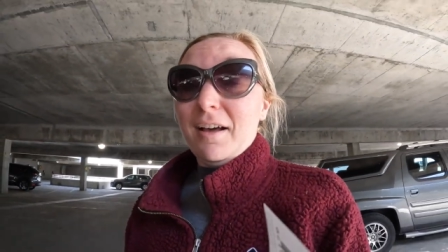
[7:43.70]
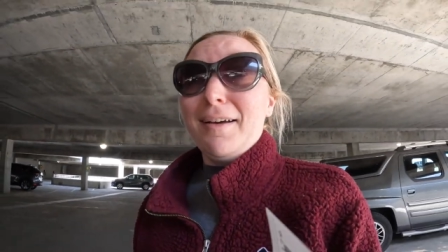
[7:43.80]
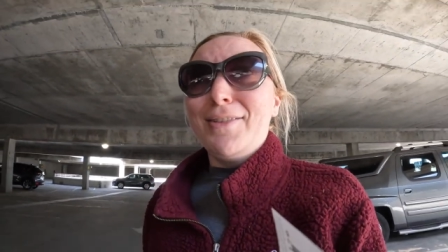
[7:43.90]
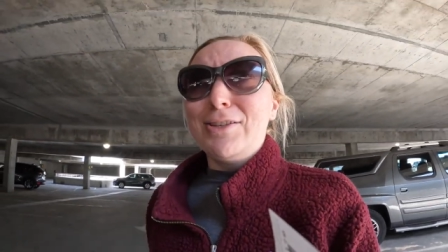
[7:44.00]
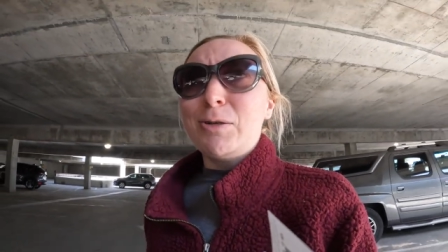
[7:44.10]

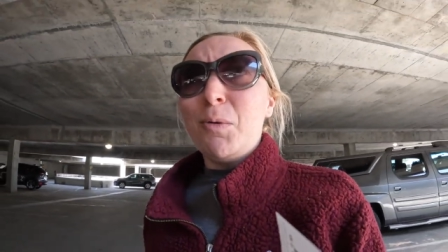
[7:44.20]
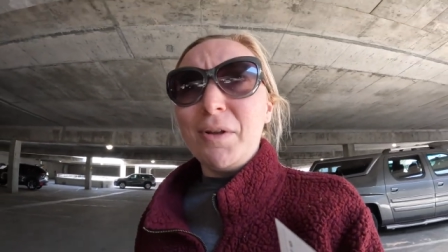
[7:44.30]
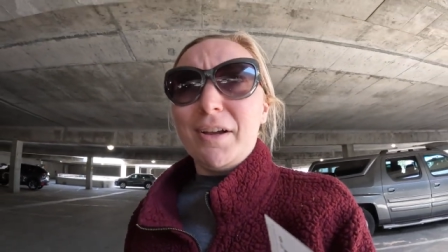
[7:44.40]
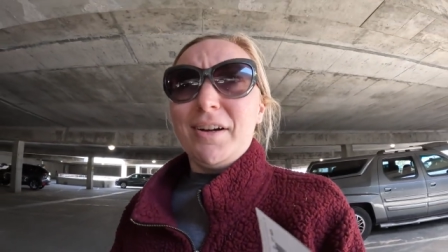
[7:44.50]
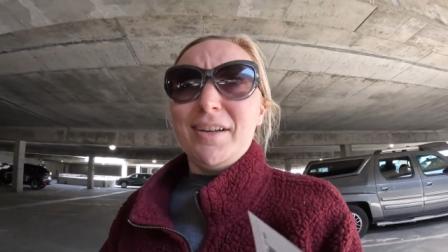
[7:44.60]
And this
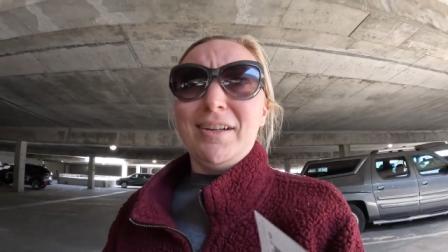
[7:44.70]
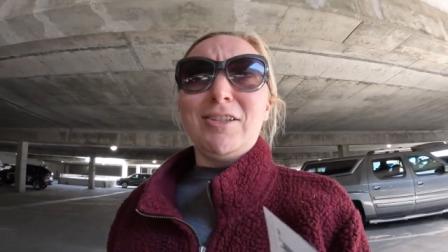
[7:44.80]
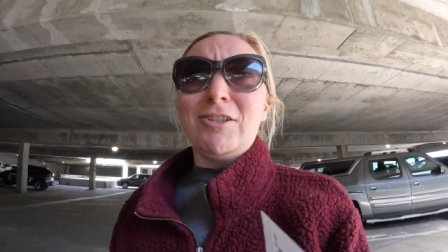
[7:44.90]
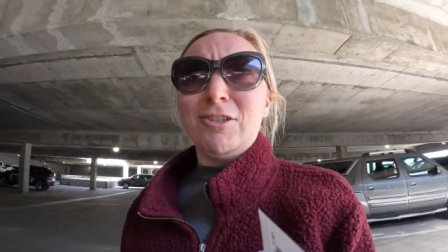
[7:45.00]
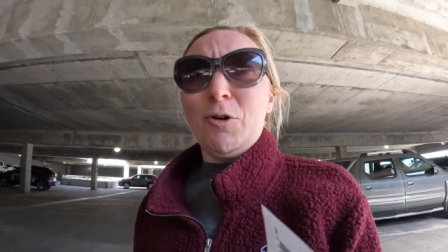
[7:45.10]
whole area
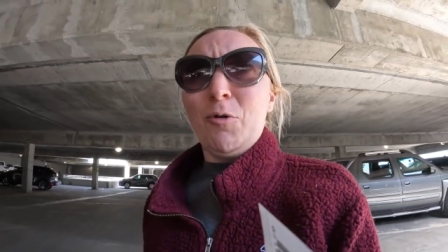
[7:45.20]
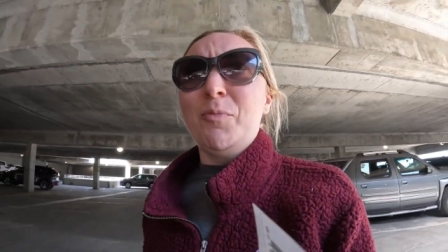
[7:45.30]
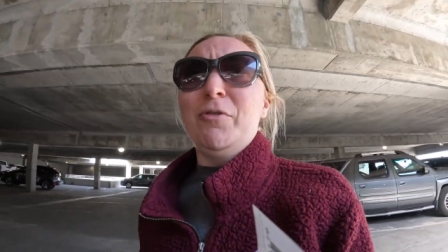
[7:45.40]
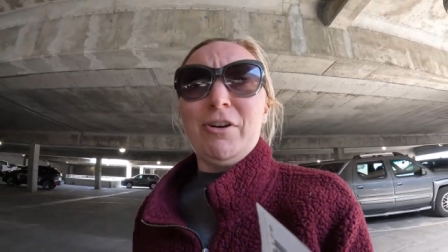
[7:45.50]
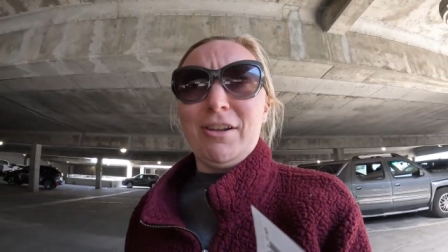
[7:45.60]
is so
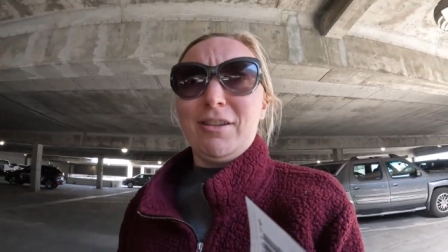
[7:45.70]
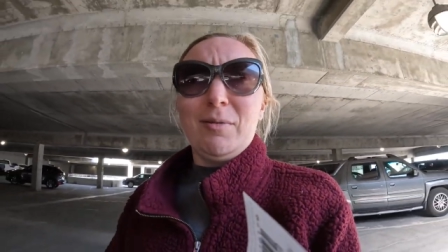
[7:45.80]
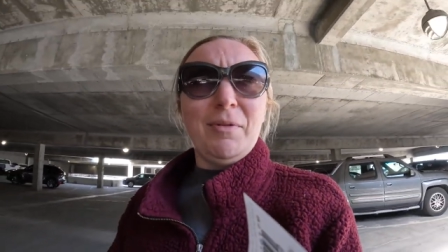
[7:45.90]
pretty.